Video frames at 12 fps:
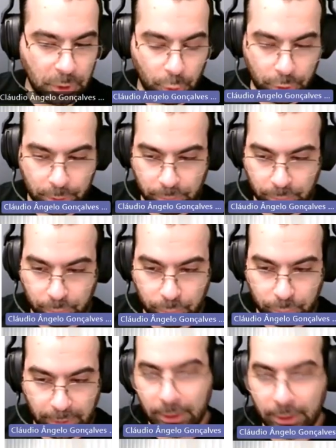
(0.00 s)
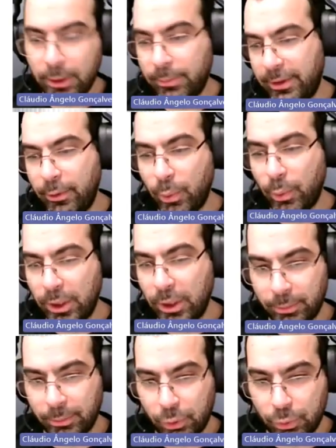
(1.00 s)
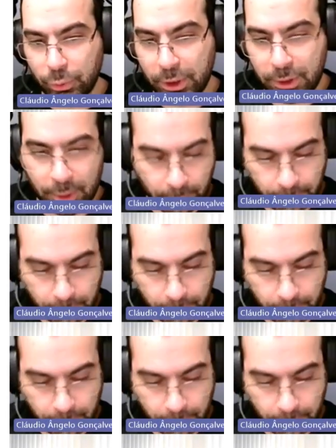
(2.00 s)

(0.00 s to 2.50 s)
You're welcome, very welcome to this.